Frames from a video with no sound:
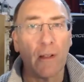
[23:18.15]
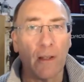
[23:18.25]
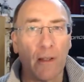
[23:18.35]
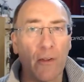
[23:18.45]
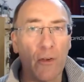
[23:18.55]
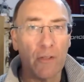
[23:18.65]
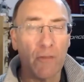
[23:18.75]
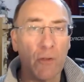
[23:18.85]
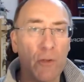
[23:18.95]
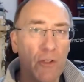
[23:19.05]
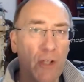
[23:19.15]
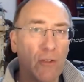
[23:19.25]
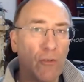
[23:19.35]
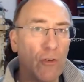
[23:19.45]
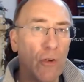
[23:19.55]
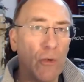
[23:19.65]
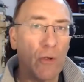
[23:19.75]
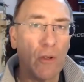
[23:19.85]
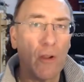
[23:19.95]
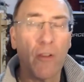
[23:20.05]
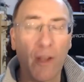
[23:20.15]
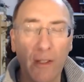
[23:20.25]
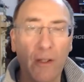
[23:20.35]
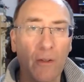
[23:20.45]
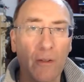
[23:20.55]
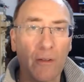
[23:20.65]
And those of you who stayed true, thank you.